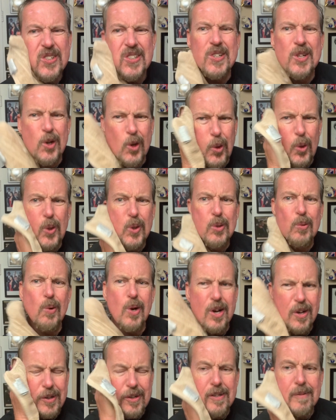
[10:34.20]
cold
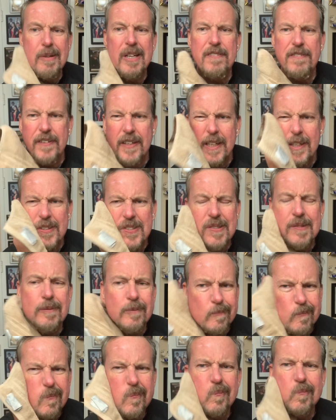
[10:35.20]
water on my face.
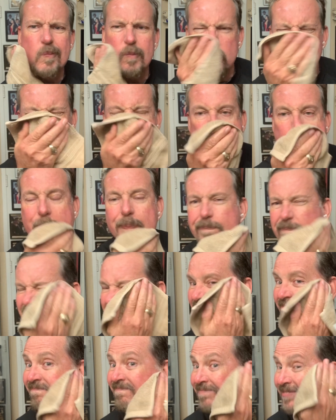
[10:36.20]

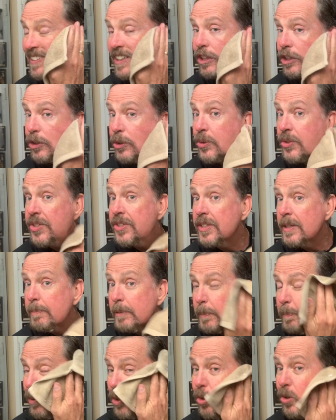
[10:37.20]
Closes up the
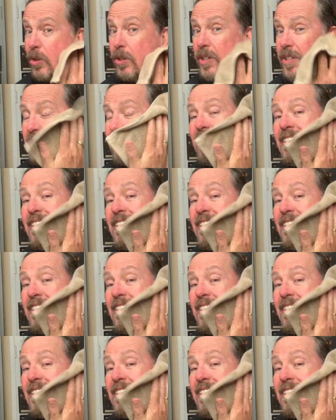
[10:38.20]
pores.